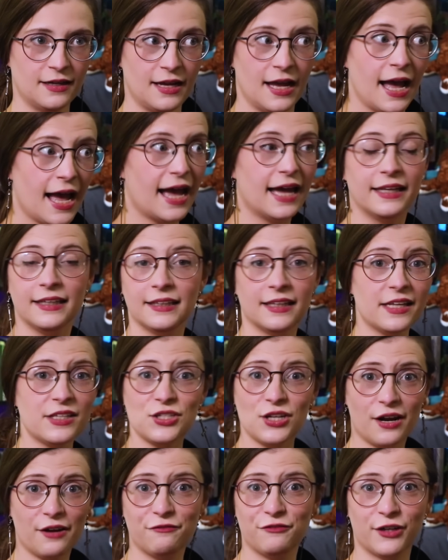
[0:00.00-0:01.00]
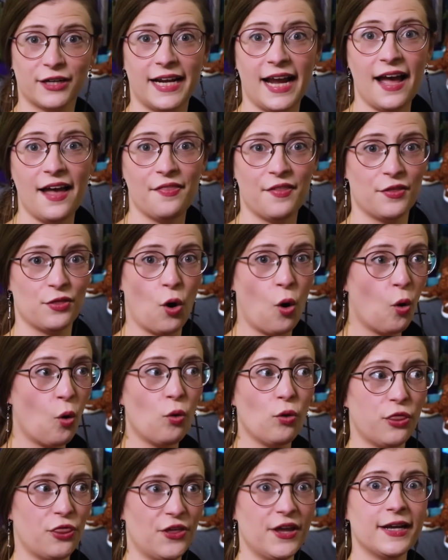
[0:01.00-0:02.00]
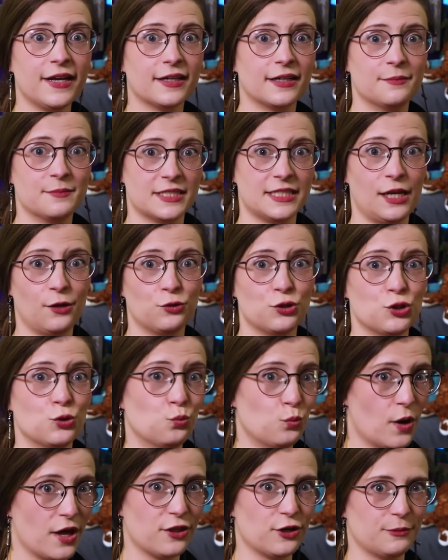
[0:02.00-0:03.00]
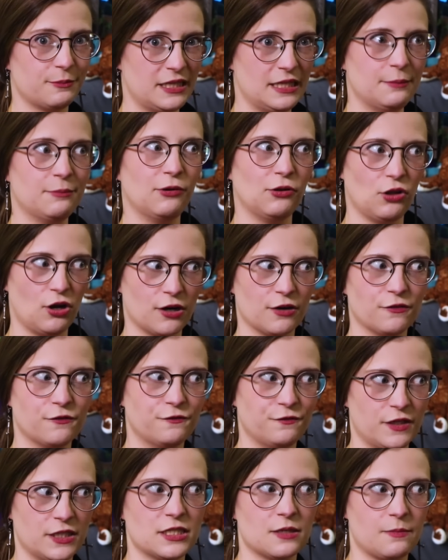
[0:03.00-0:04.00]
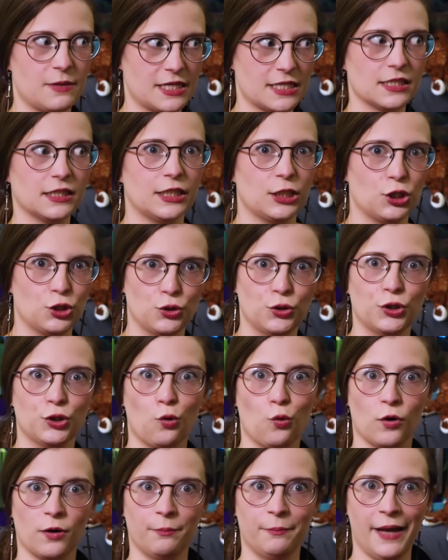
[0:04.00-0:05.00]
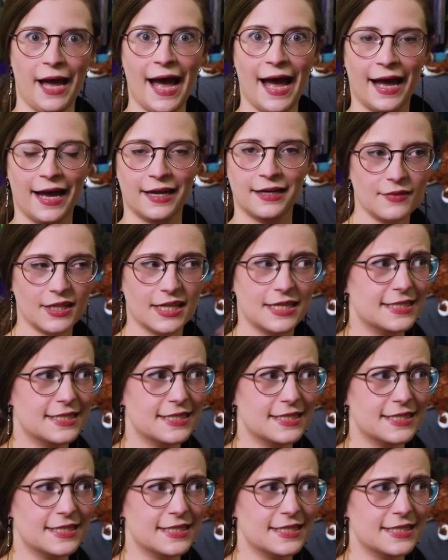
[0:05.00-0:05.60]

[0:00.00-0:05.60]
And let's not forget that the whole thing comes down to whether people are fundamentally good or bad.